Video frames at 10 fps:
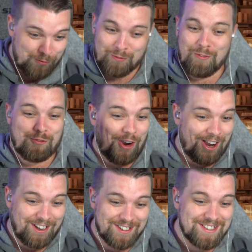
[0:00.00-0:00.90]

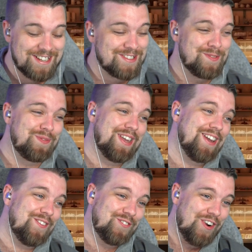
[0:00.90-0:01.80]
fucking
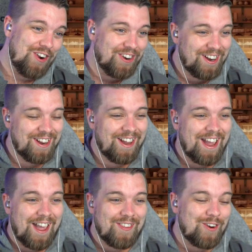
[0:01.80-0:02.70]
disappeared, bro.
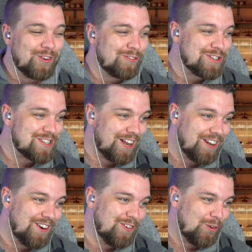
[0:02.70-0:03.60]
And then all of a
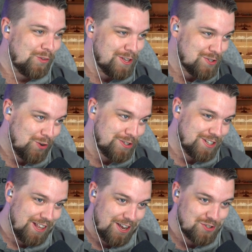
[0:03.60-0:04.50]
sudden, all these
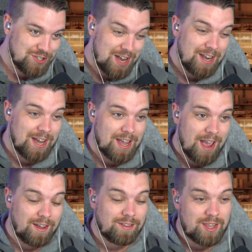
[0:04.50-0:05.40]
constellations,
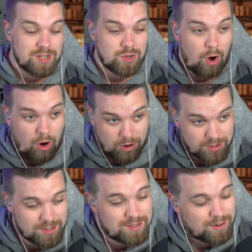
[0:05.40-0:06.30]
aka these
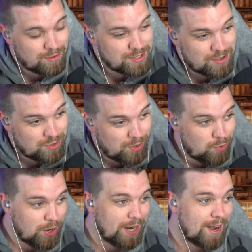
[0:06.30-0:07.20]
gods, are essentially
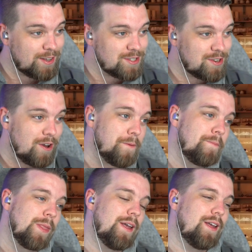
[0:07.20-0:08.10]
looking at us. So
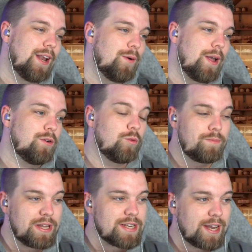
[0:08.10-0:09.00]
anyway, we've
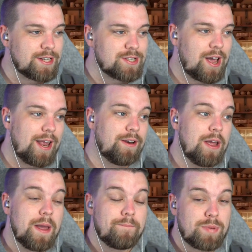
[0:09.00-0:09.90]
been taken aside.
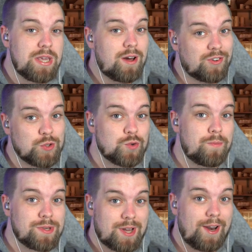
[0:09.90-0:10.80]
Bihyeong's drip
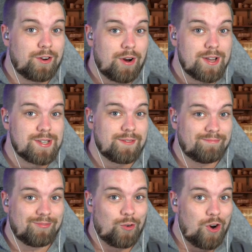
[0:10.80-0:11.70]
is kind of crazy.
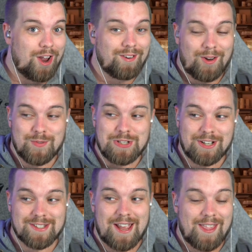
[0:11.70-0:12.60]
All right, I'm just going
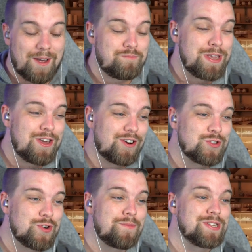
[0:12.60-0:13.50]
to say that. Bihyeong's
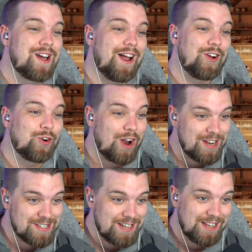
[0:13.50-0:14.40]
drip is kind of
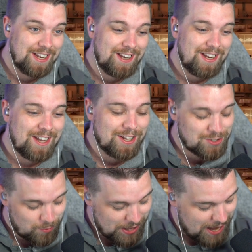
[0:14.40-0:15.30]
crazy. And
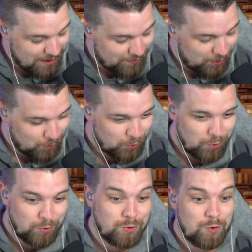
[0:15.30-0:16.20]
so without any further
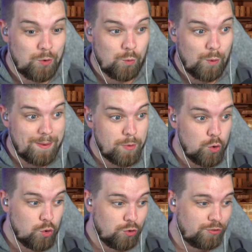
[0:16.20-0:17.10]
ado, we
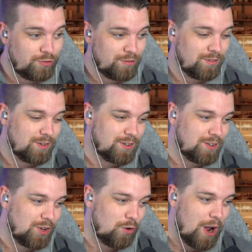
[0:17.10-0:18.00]
move.
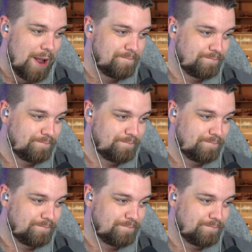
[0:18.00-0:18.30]
All right.